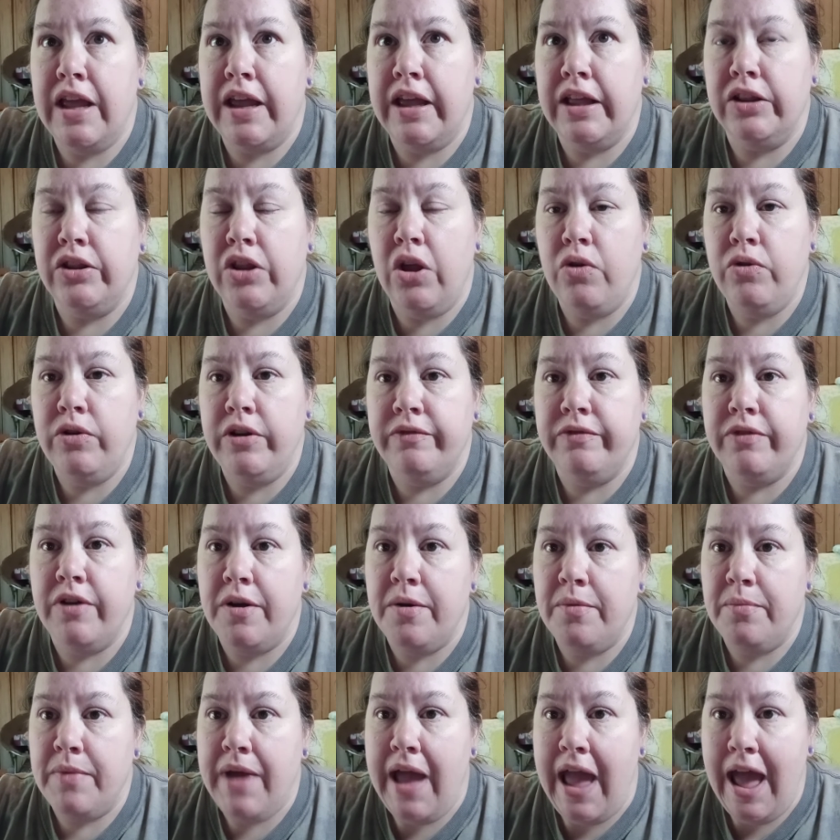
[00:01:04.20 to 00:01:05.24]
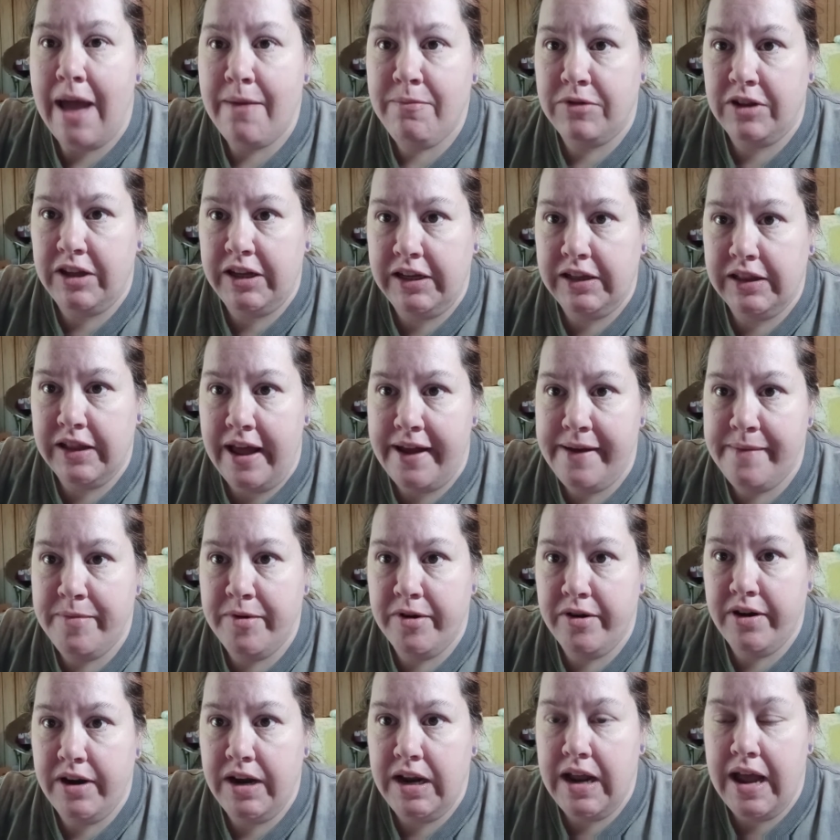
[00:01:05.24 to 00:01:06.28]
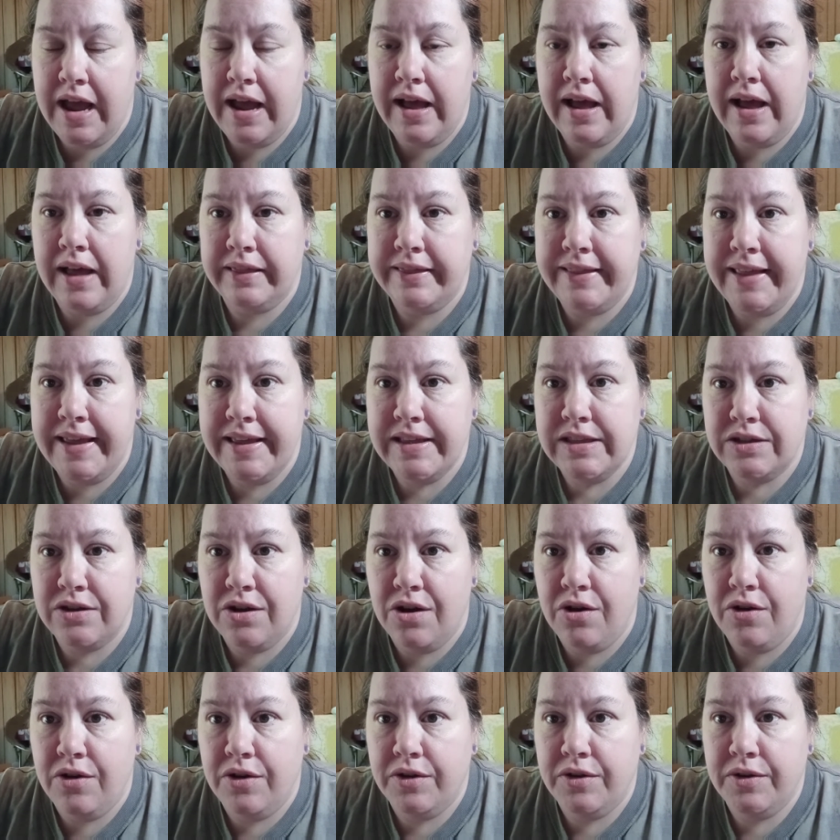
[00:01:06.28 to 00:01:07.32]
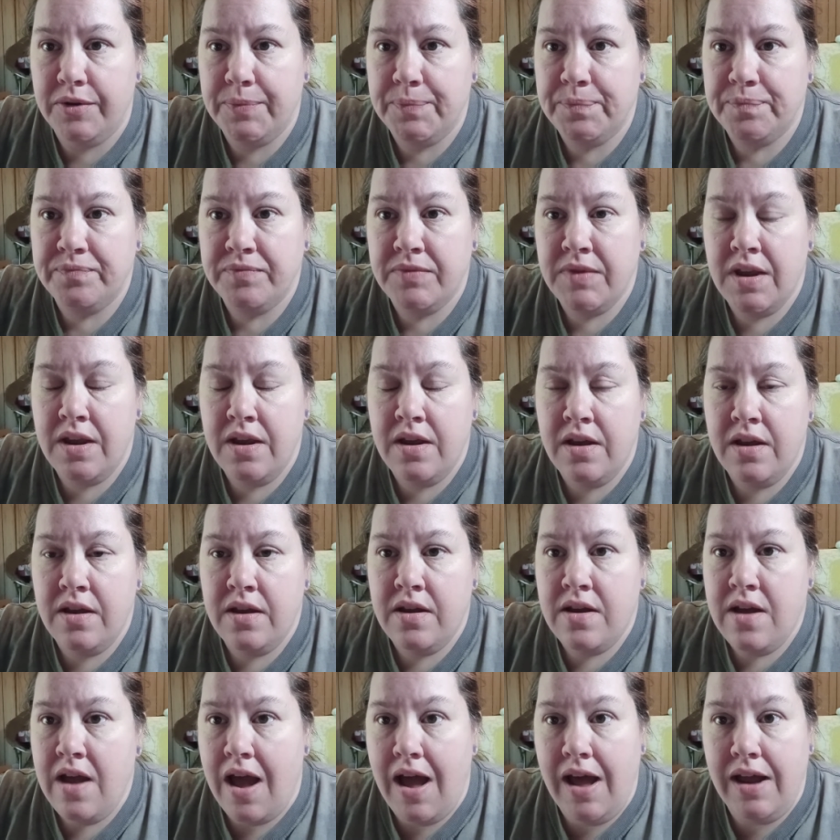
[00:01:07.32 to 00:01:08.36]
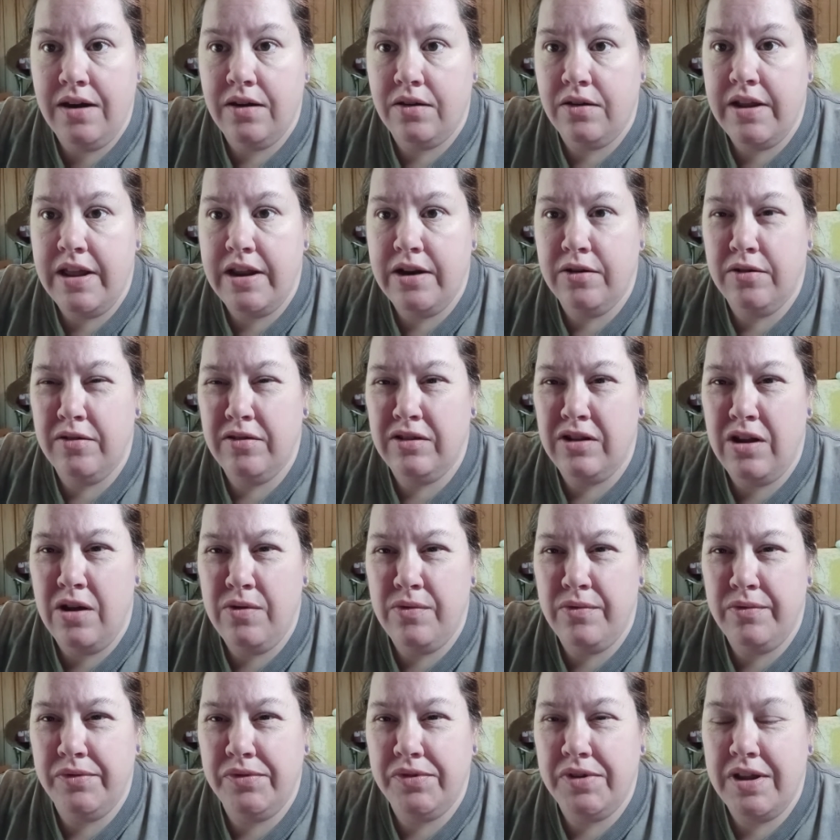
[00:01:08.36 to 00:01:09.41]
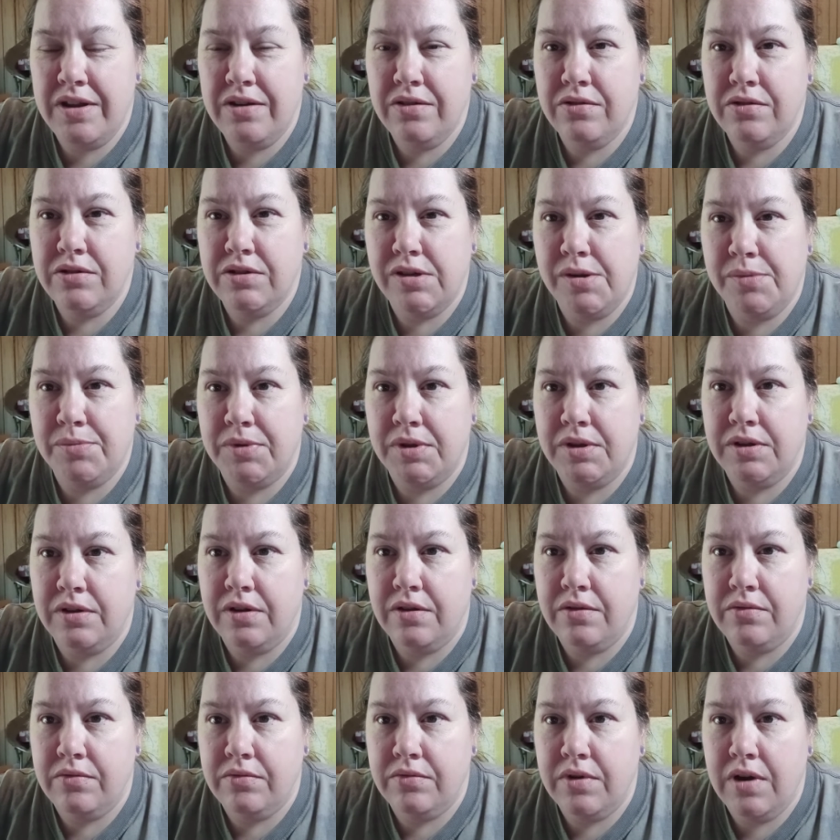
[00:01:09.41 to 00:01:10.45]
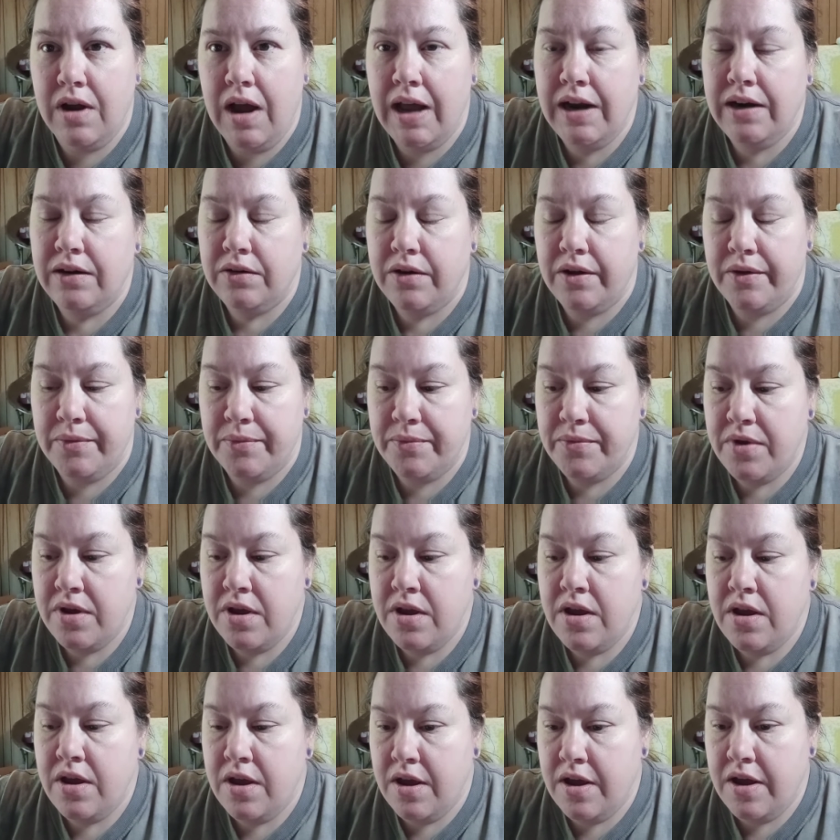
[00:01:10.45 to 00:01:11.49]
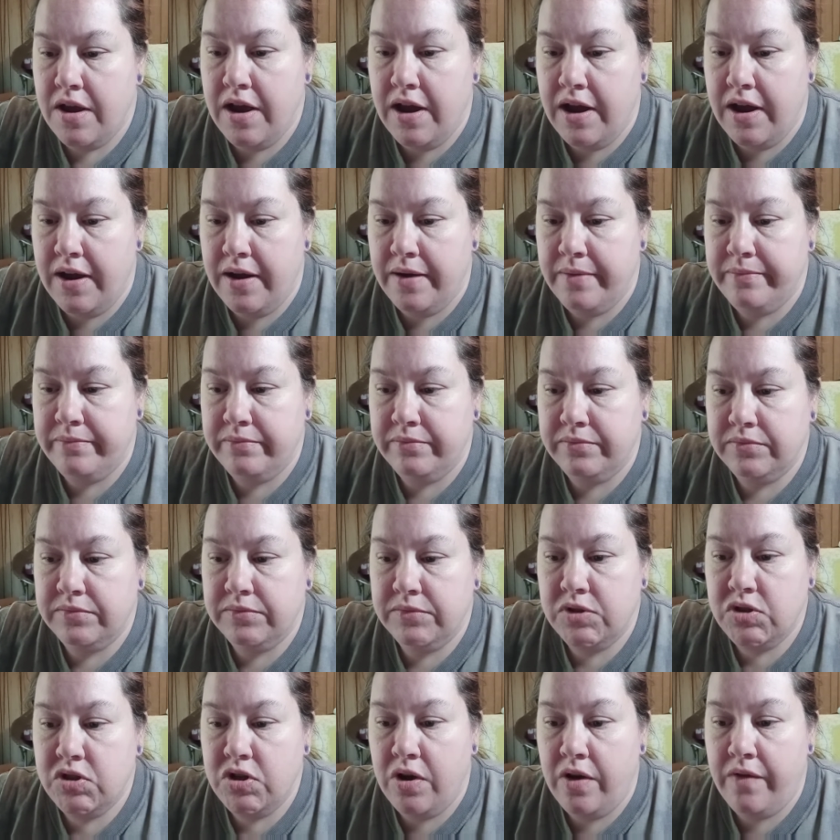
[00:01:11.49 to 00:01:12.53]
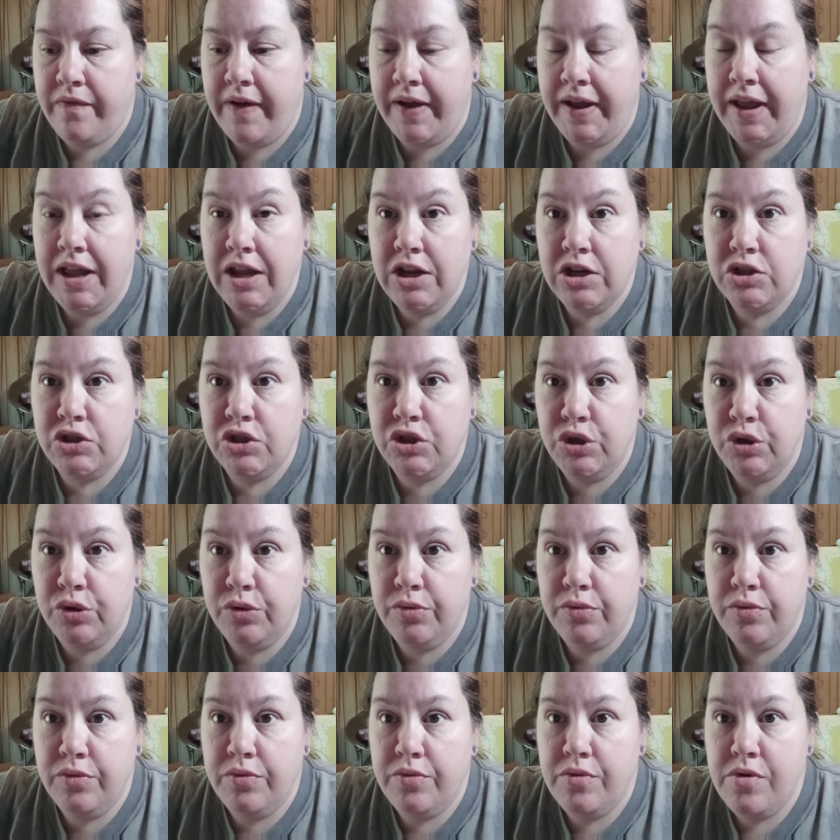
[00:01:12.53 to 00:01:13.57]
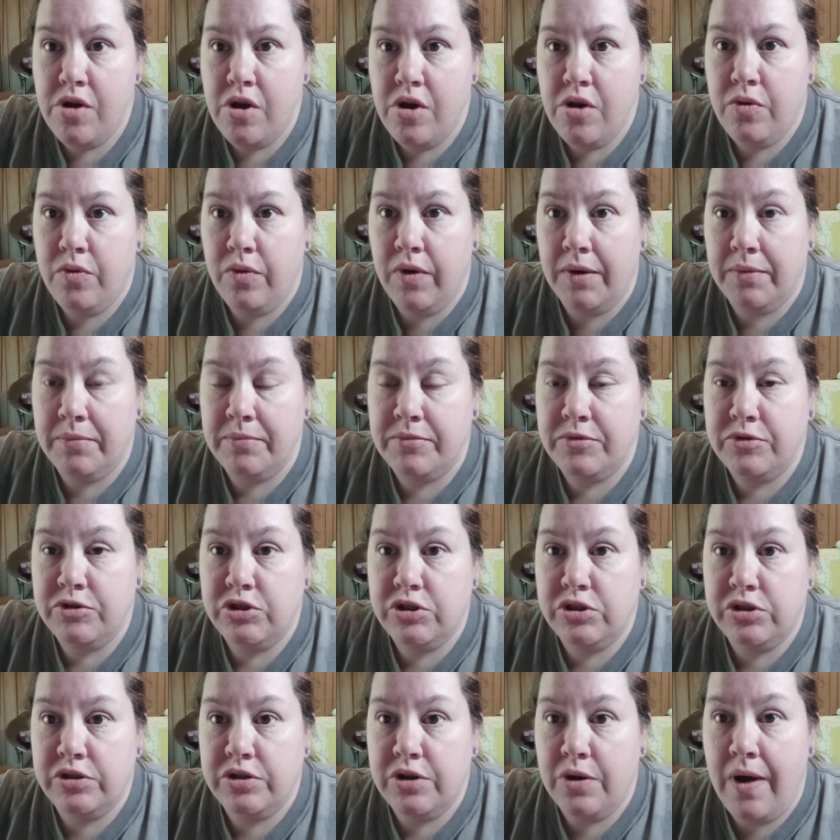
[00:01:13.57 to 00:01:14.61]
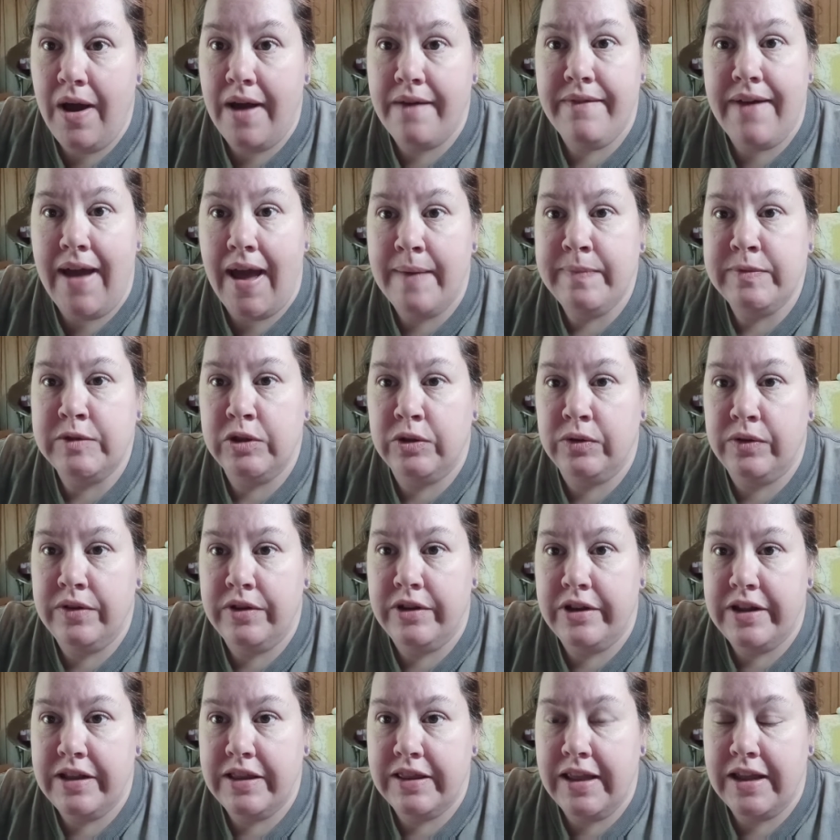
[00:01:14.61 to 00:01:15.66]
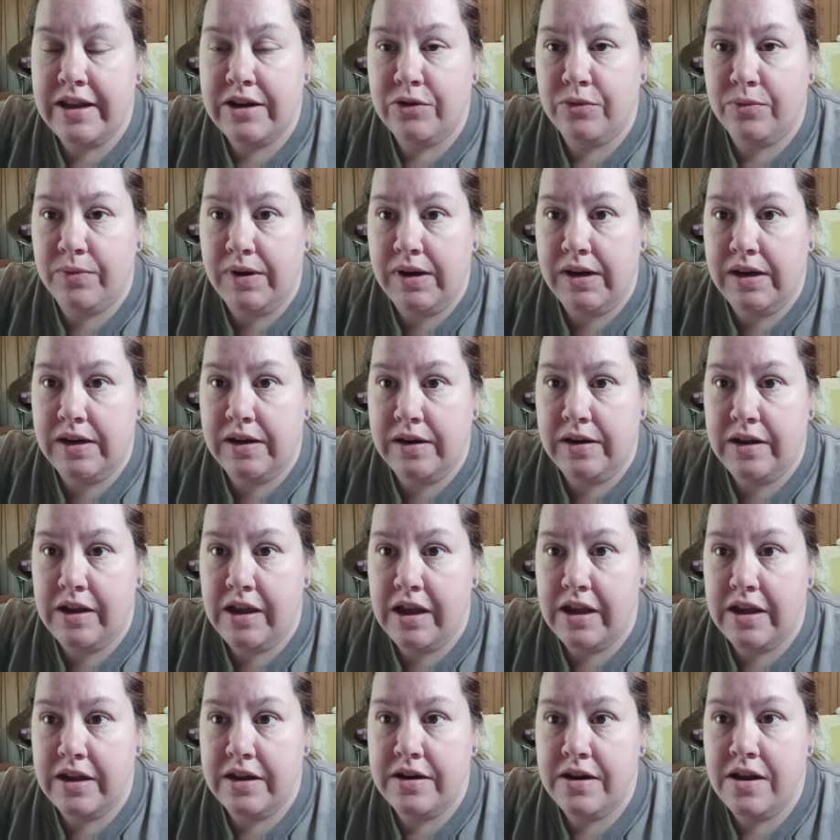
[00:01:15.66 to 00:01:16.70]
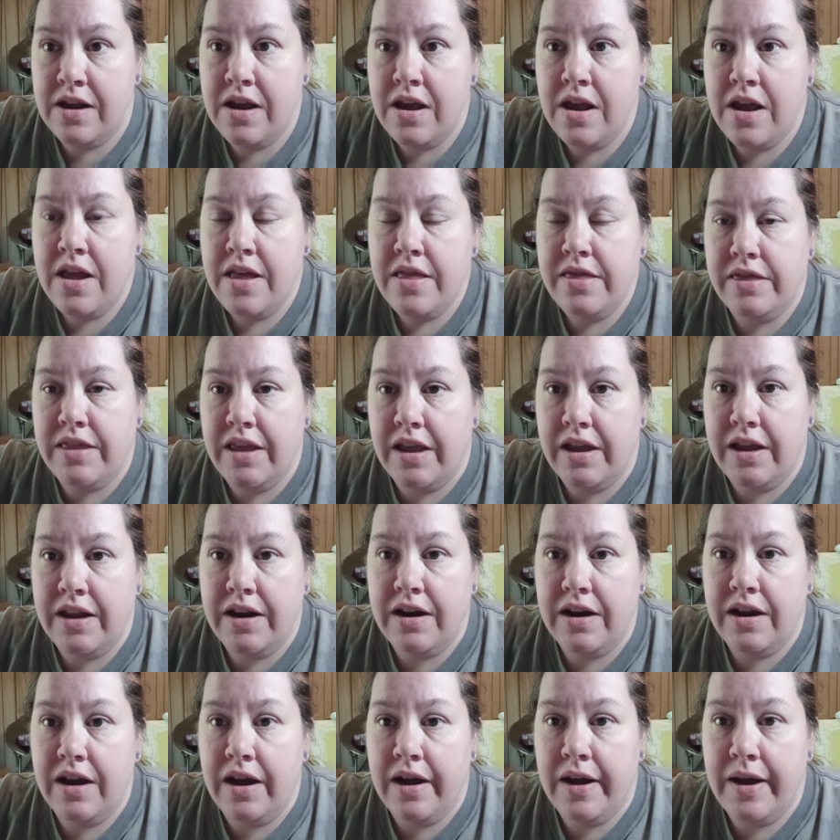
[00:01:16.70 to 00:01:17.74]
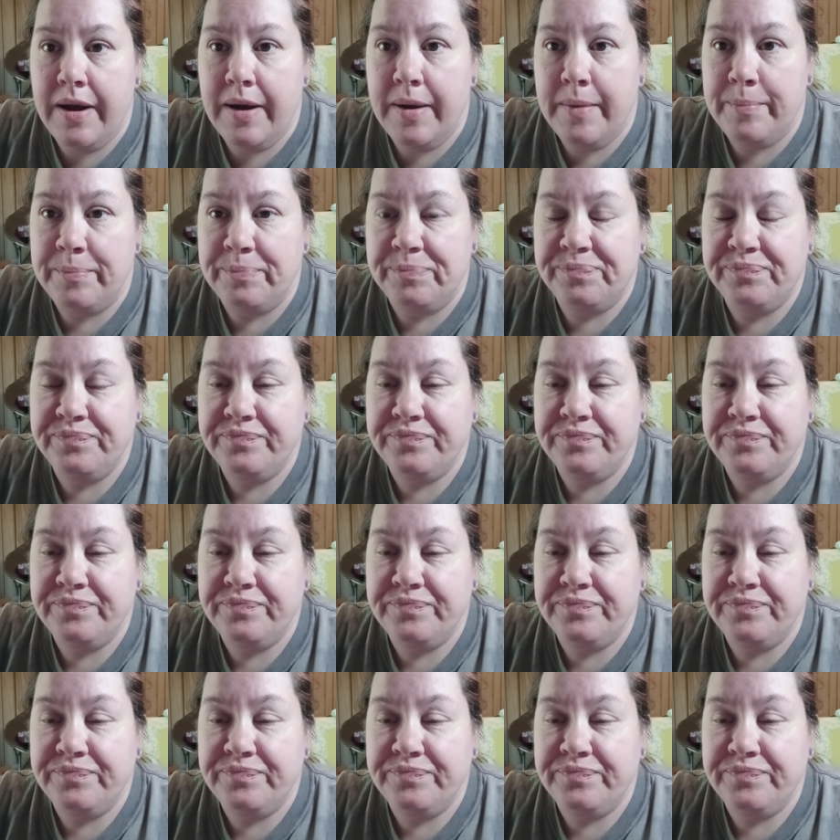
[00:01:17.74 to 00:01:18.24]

they can loan it from Abilene Library? I think it's called. I don't enter loan, enter something loan. I don't know. Um, so if I get to where I don't have absolutely anything to read, and again, then um,